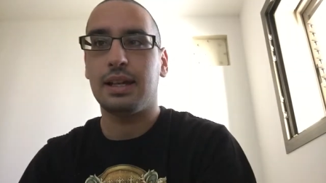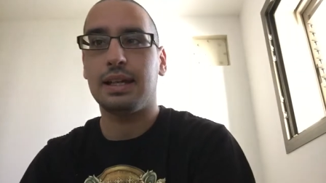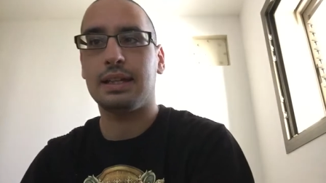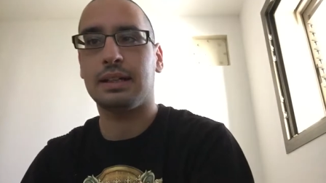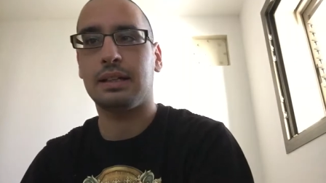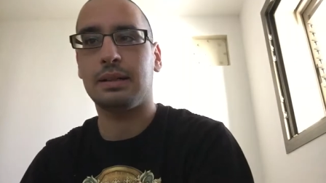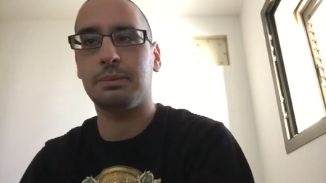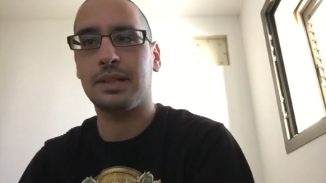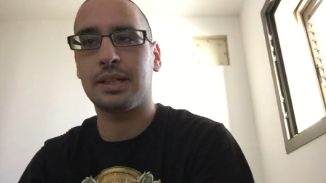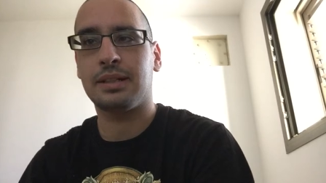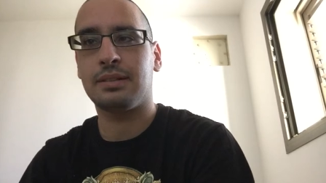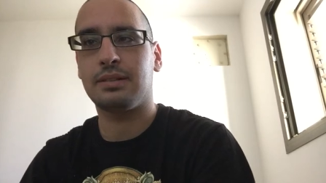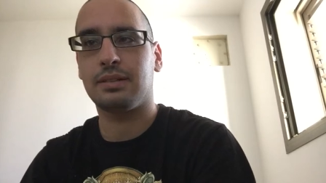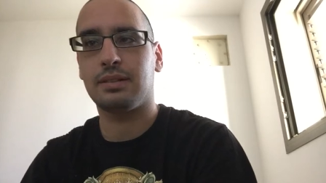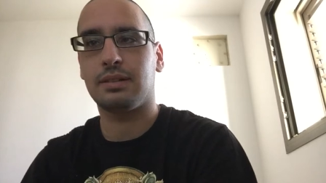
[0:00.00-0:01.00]

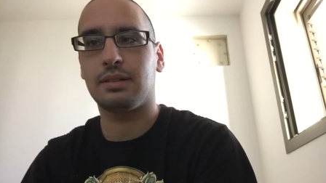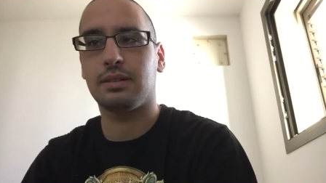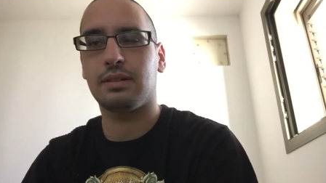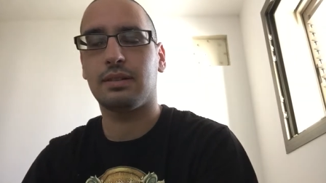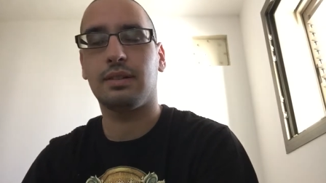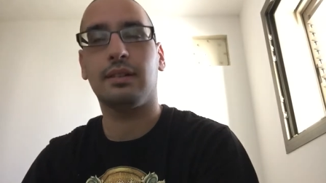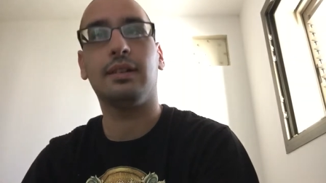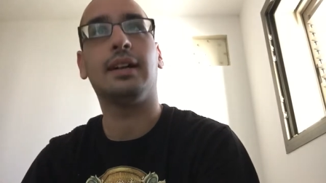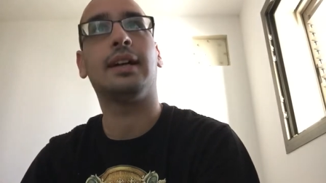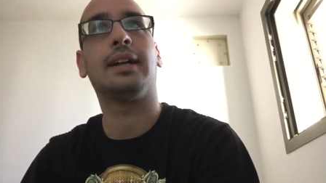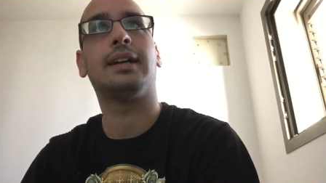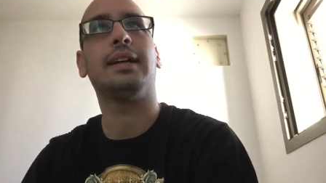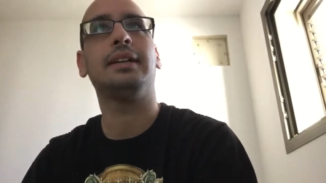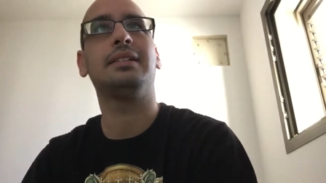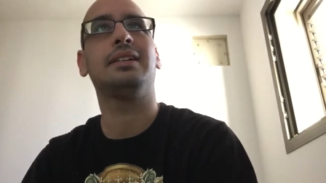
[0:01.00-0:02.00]
erupted a
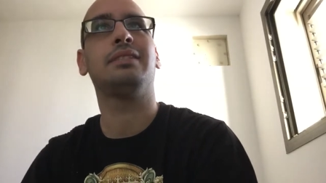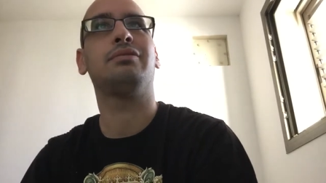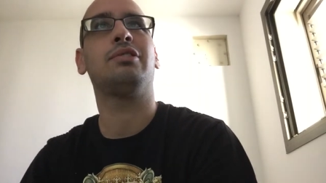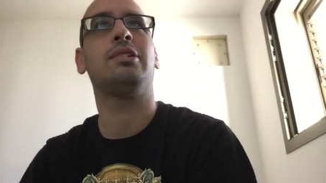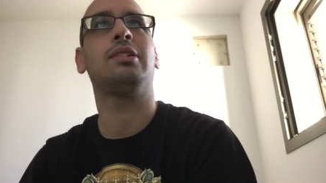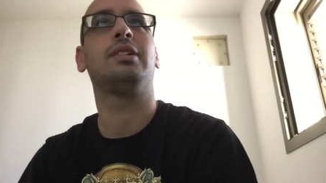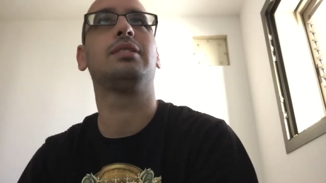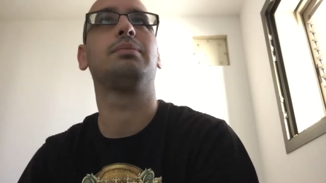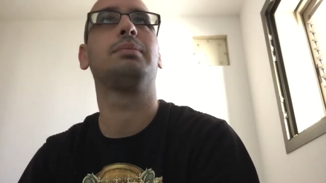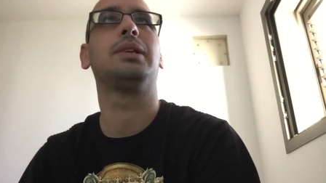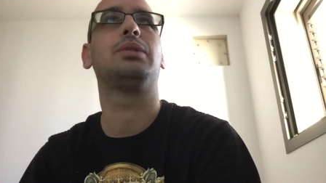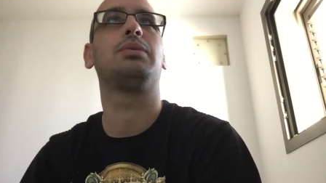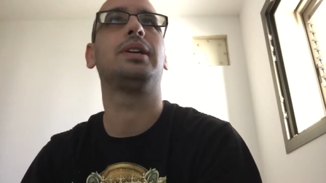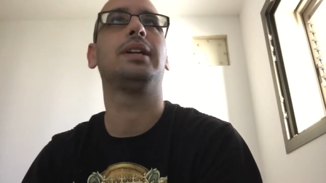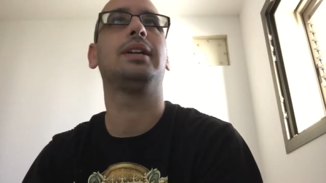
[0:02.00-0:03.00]
great revolt
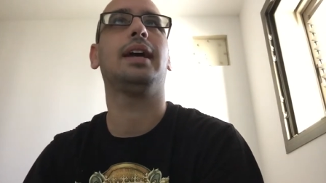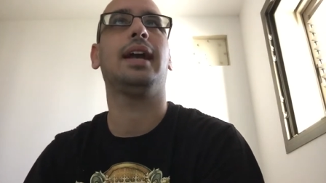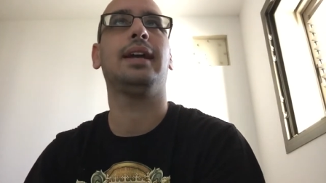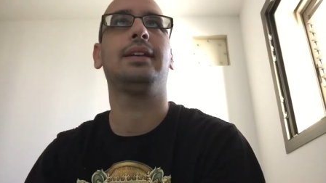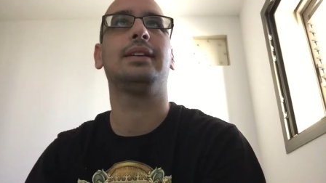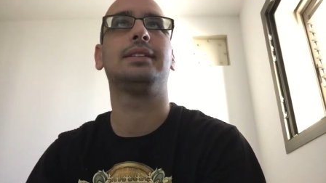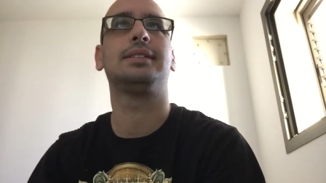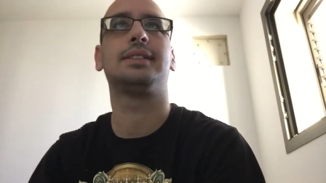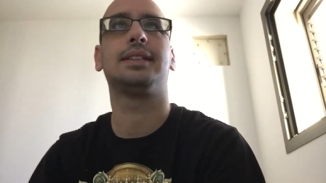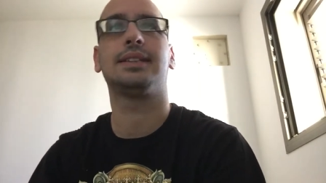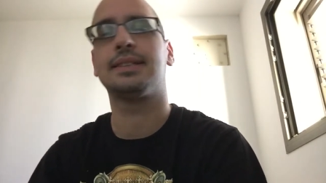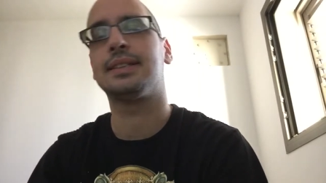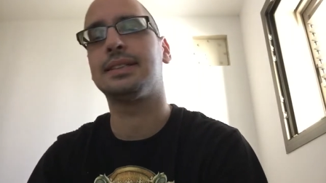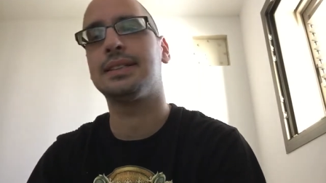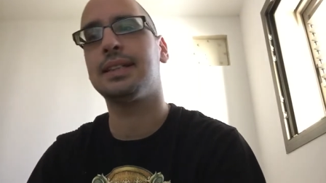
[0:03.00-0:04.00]
between
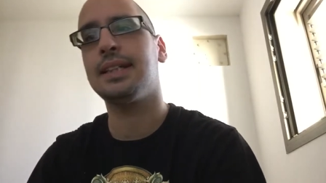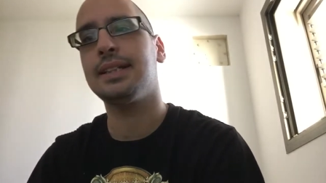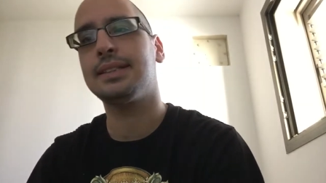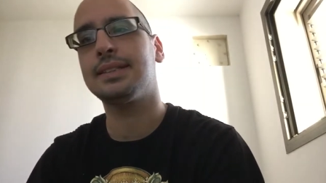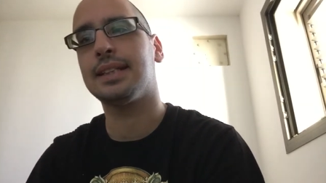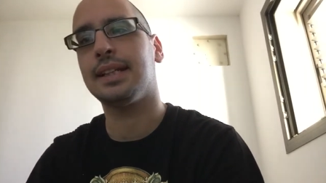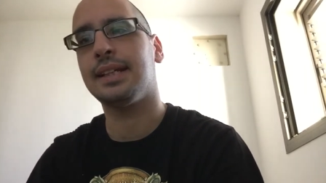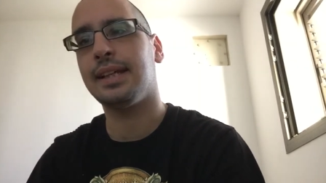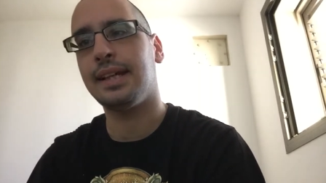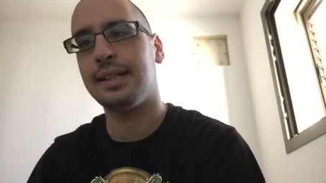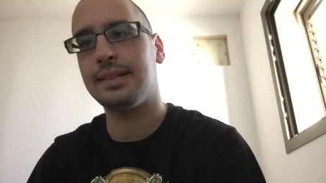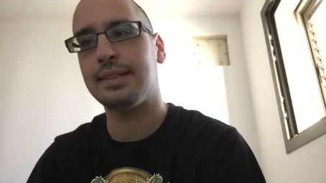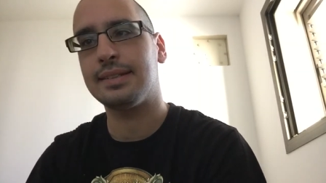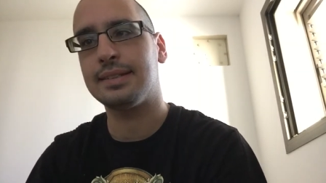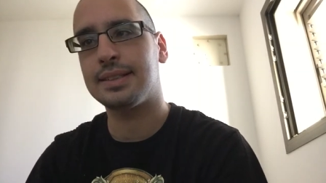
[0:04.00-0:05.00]
1866 and
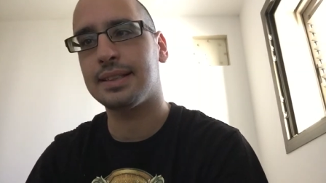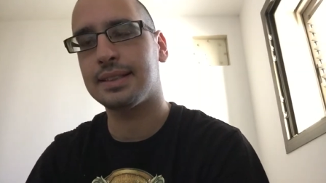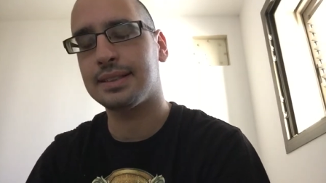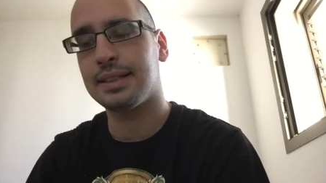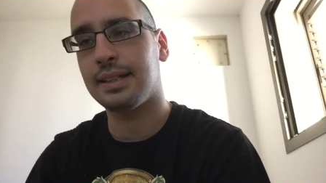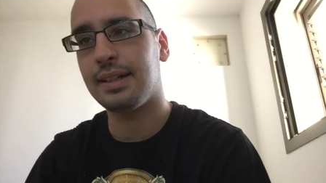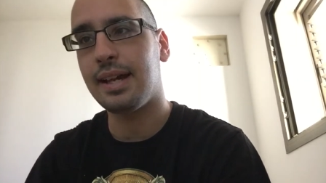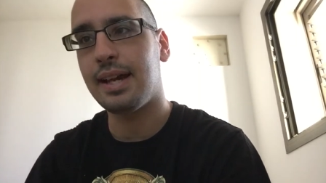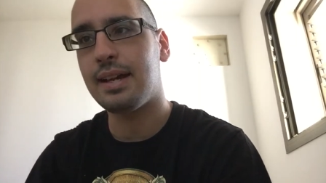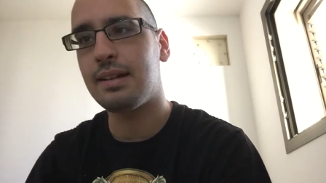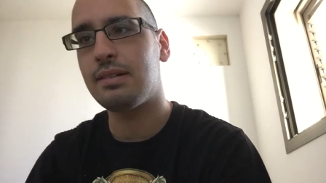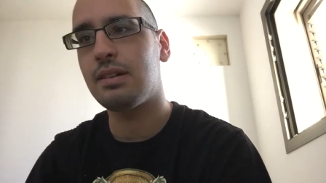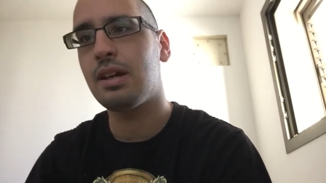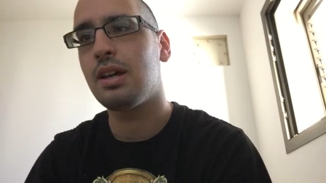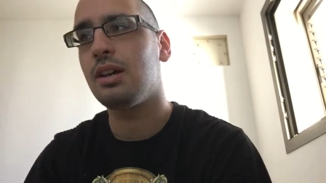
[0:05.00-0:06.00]

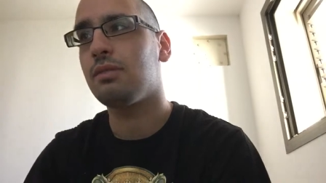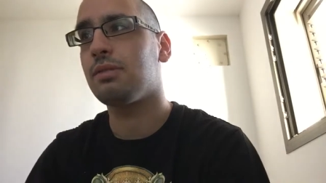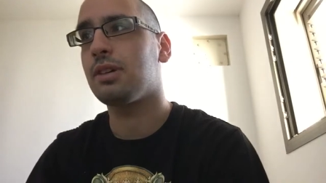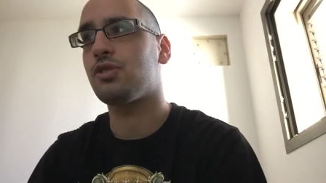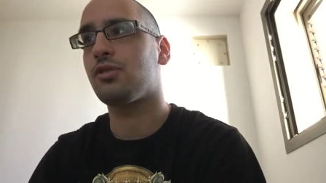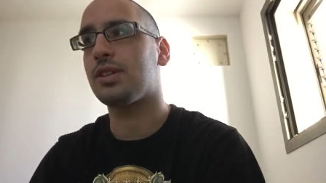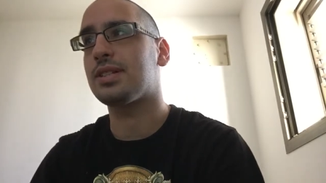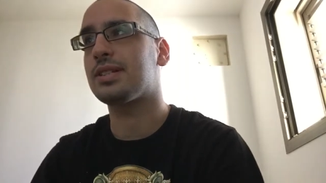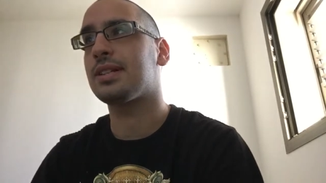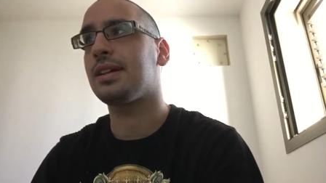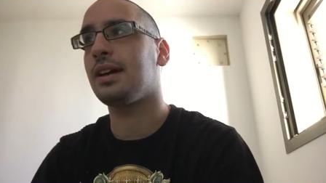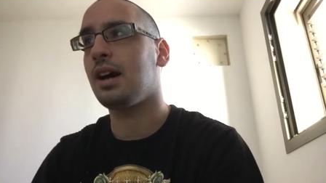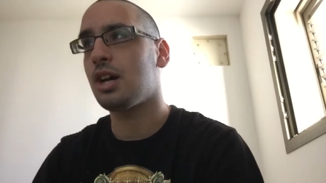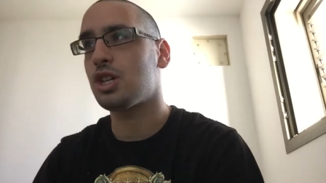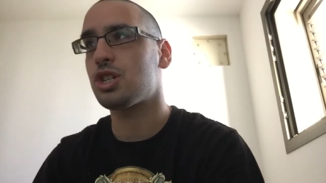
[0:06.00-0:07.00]
1869, which was
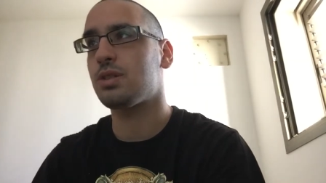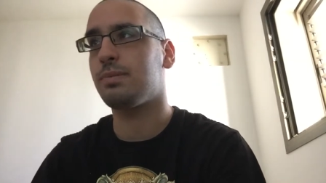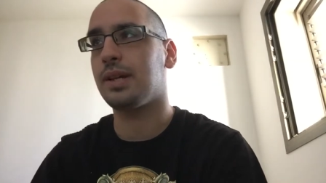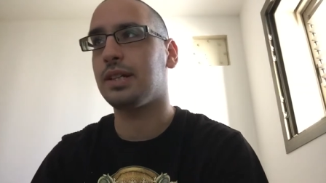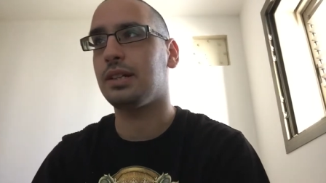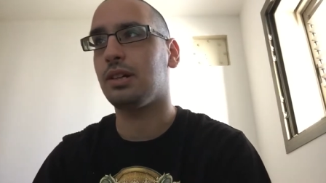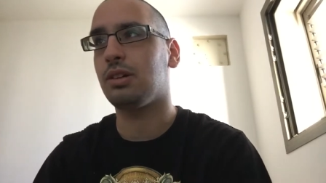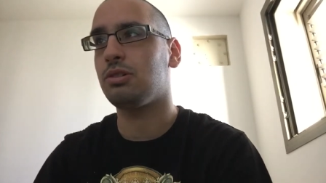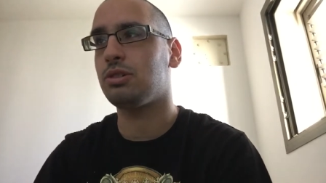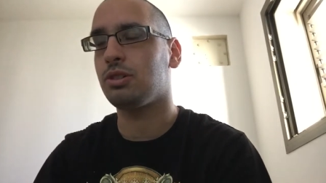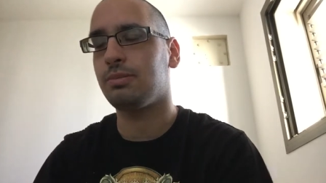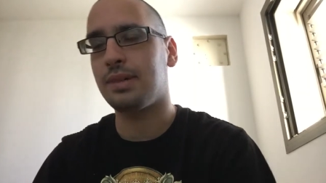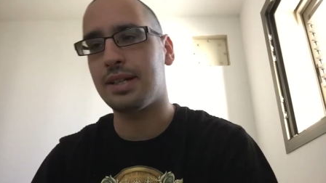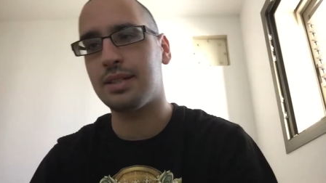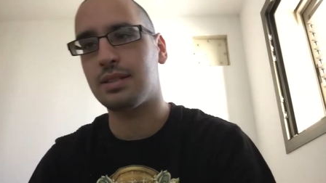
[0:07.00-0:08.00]
crushed by the
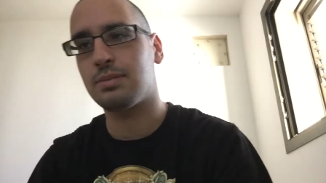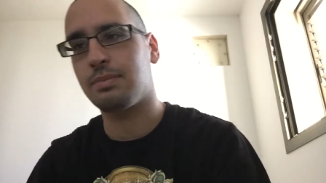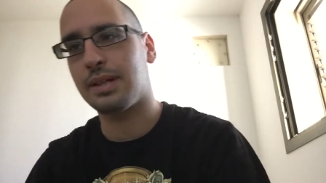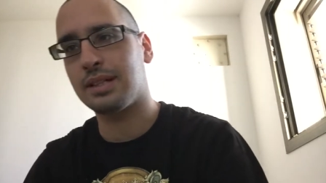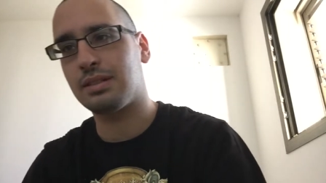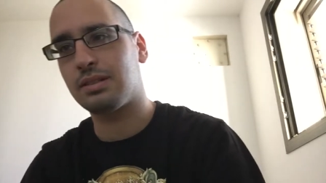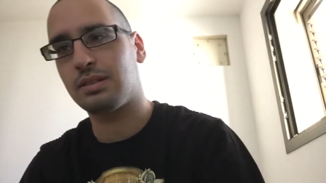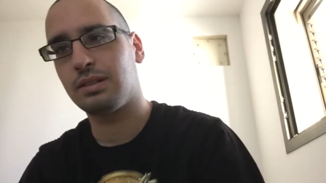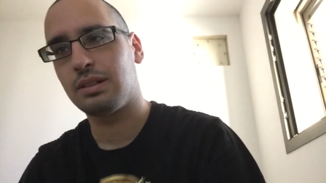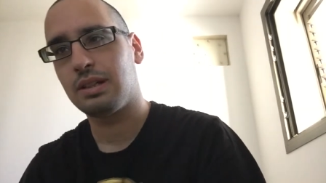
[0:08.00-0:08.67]
Ottomans, but